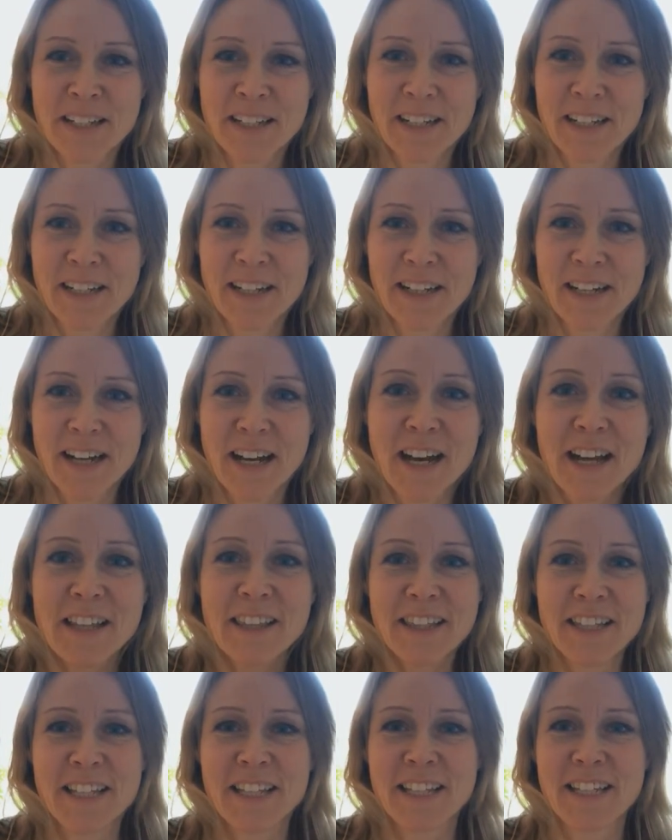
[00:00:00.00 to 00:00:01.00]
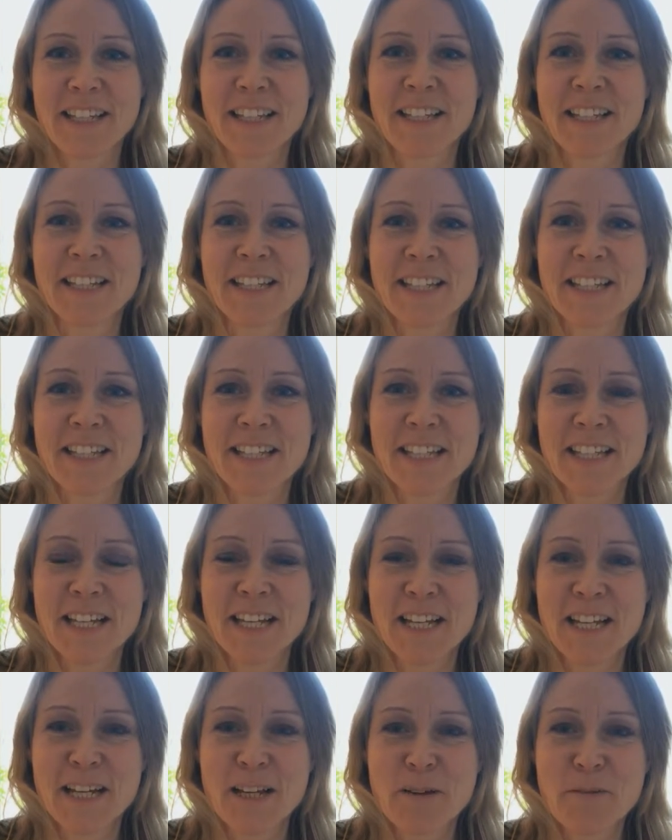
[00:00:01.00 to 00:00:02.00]
I think it's
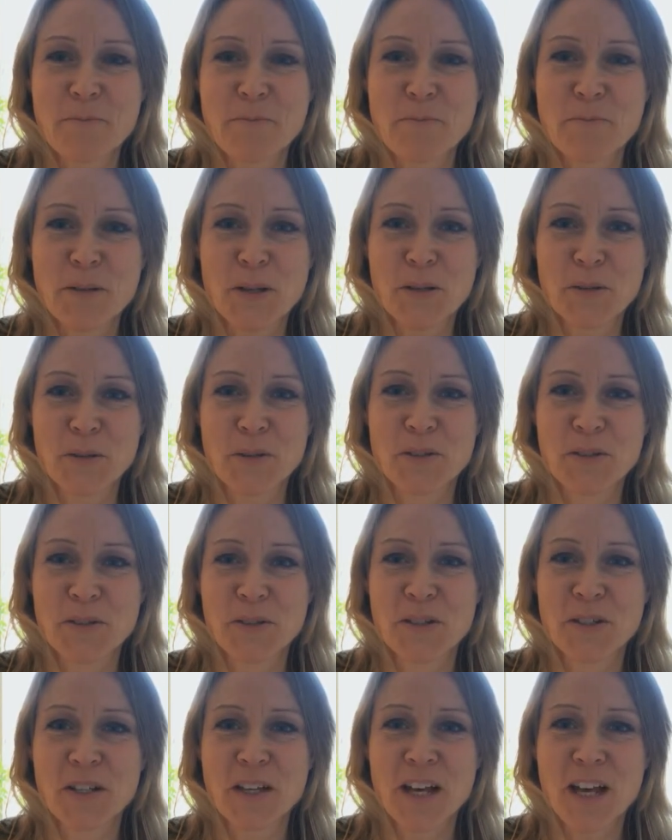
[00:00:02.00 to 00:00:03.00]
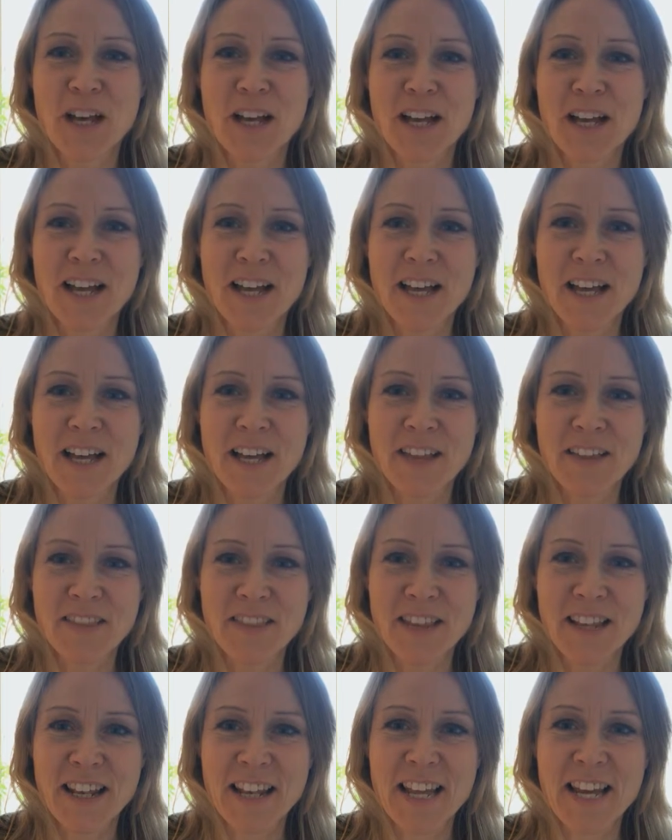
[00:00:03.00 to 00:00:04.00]
because
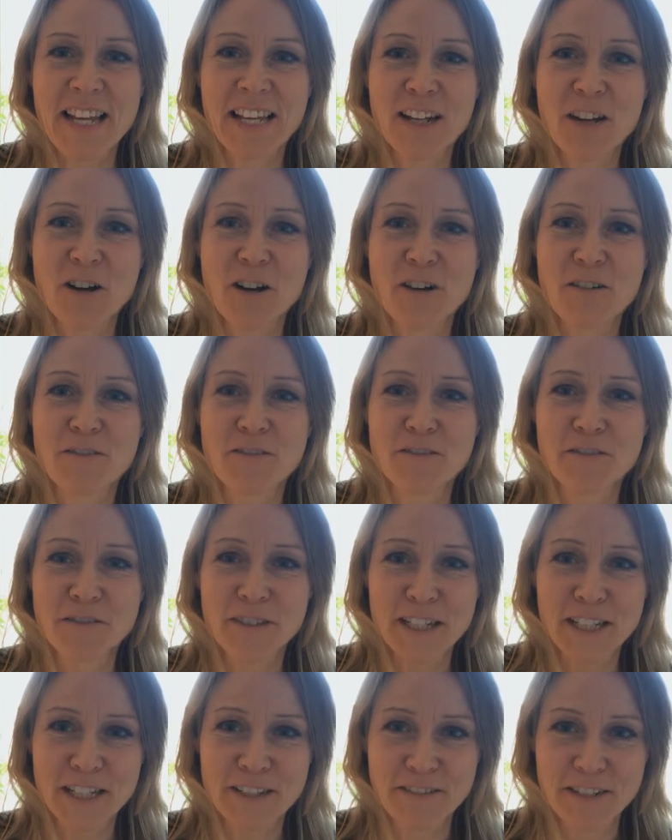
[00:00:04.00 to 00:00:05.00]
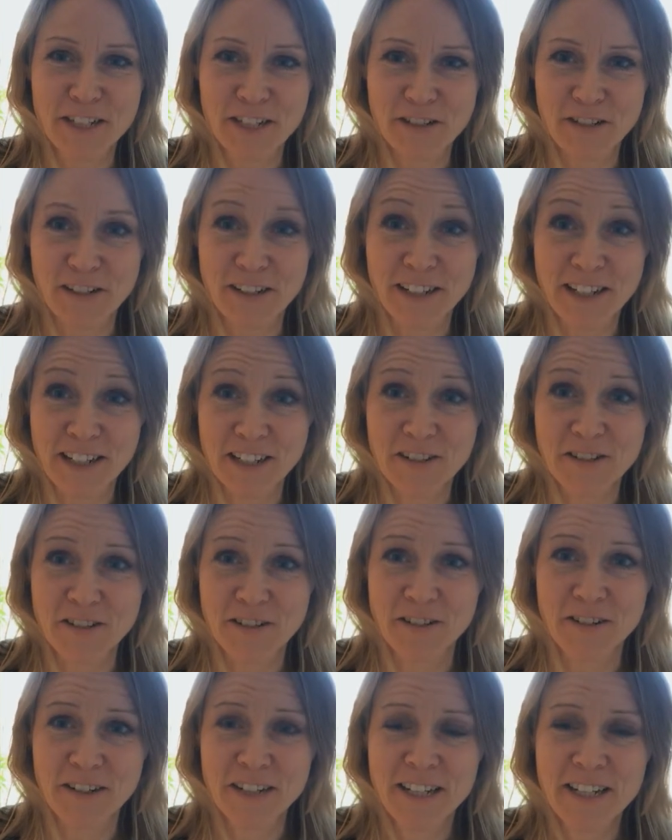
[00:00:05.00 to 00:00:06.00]
the lack of innovation
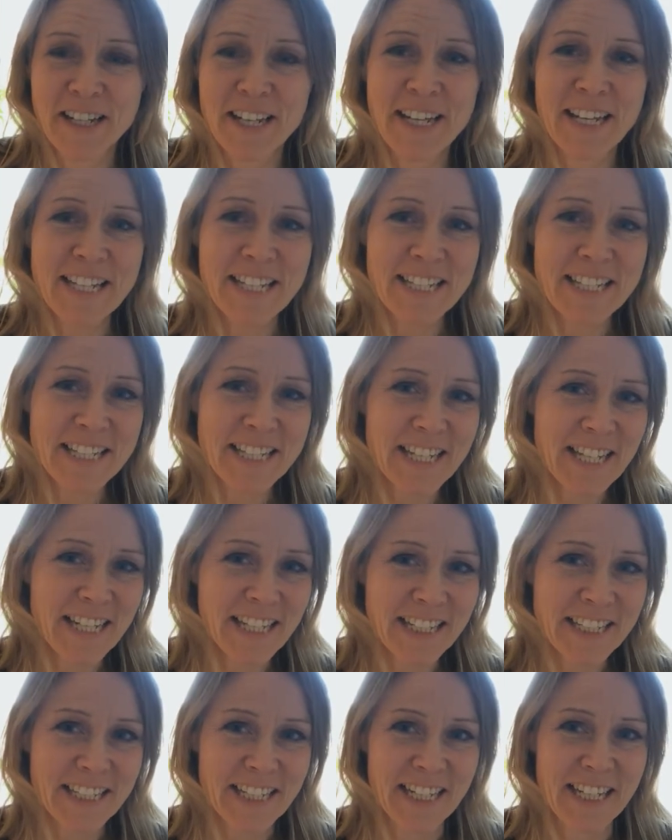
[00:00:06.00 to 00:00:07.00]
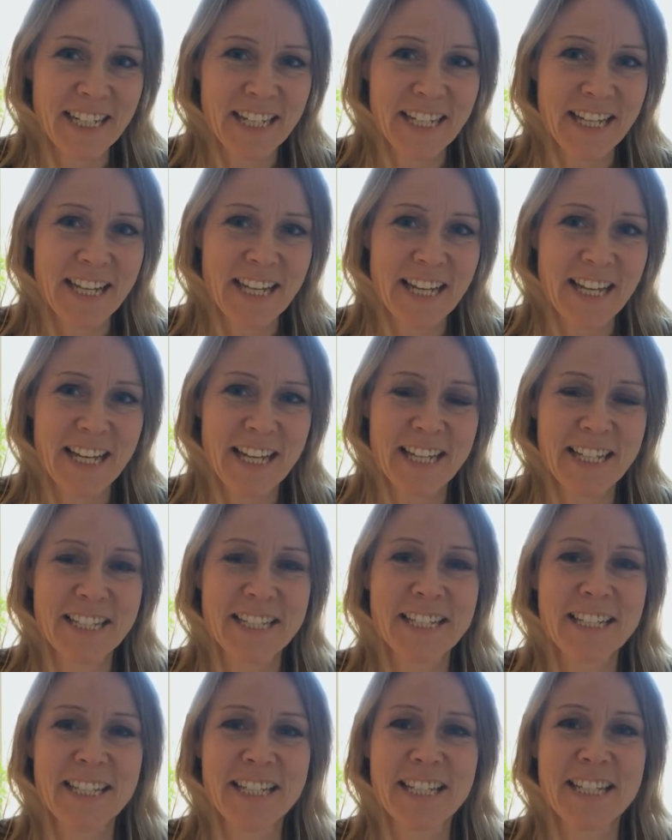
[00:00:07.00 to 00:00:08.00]
culture, exactly
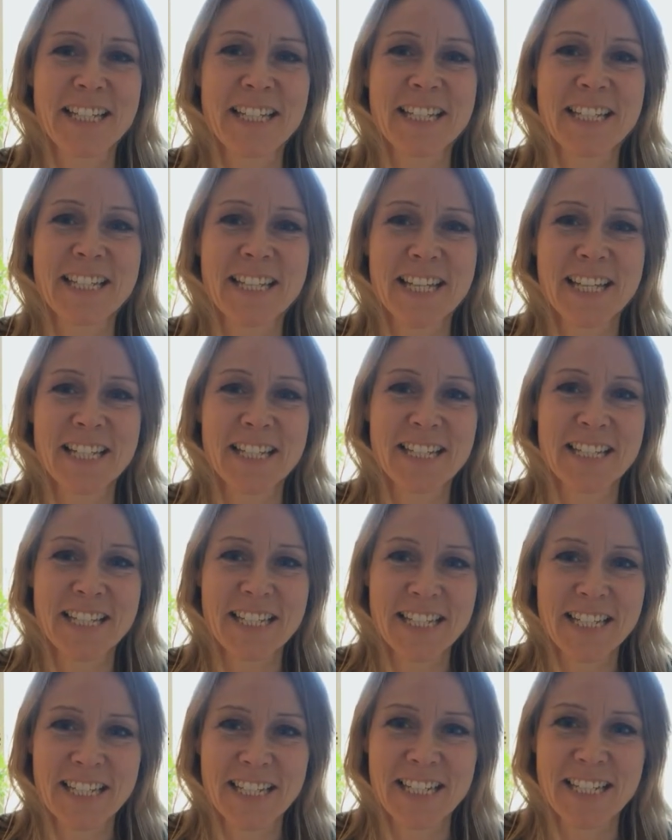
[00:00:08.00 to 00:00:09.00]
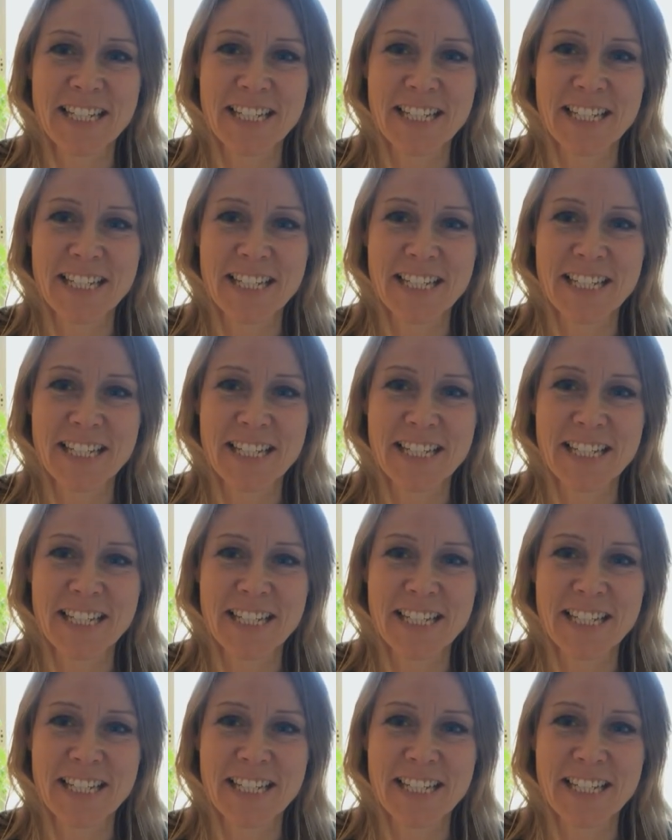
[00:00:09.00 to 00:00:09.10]
as he says in